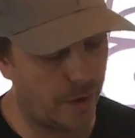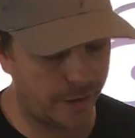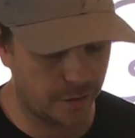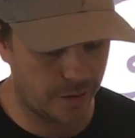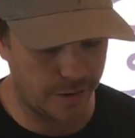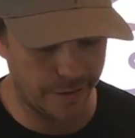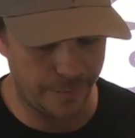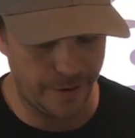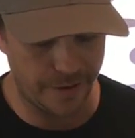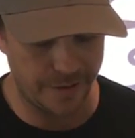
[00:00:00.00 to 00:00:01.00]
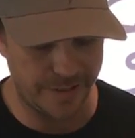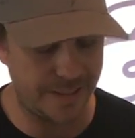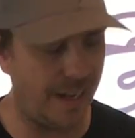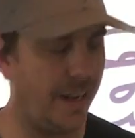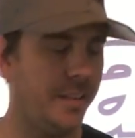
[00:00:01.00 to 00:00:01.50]
Wrangler Unlimited on the
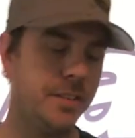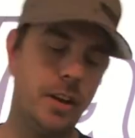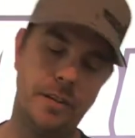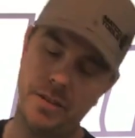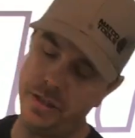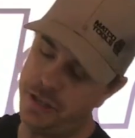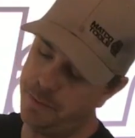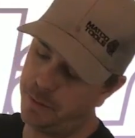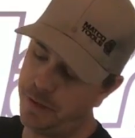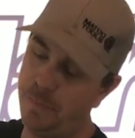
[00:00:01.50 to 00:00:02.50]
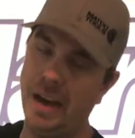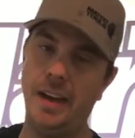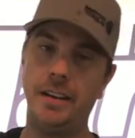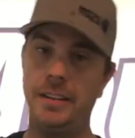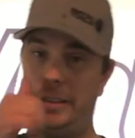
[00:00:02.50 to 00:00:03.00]
sides, obviously Jeep on the
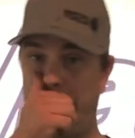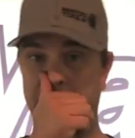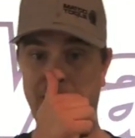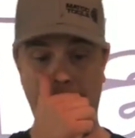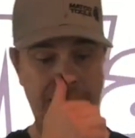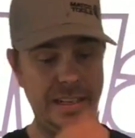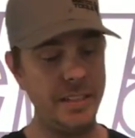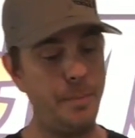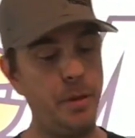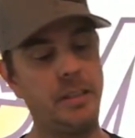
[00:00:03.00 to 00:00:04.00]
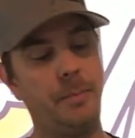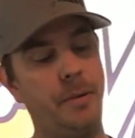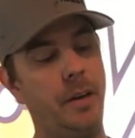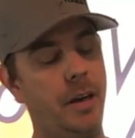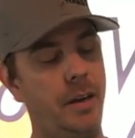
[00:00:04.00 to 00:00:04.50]
back. These I picked
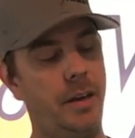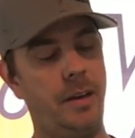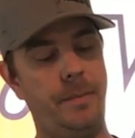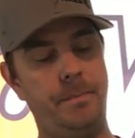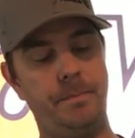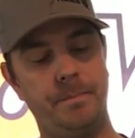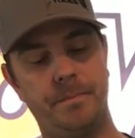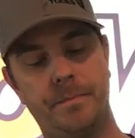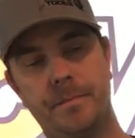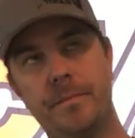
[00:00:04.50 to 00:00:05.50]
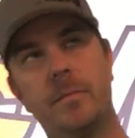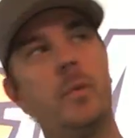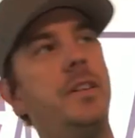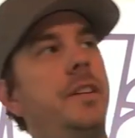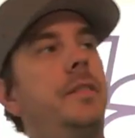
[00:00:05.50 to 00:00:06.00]
up at,
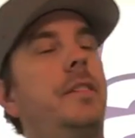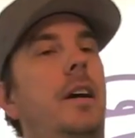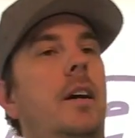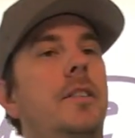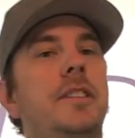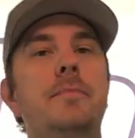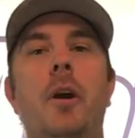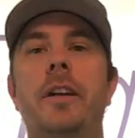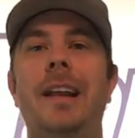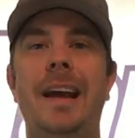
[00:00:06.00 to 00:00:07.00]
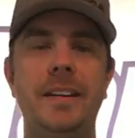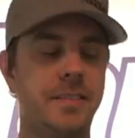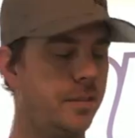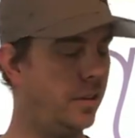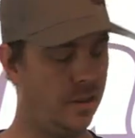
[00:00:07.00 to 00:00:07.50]
what is it, RC Model X.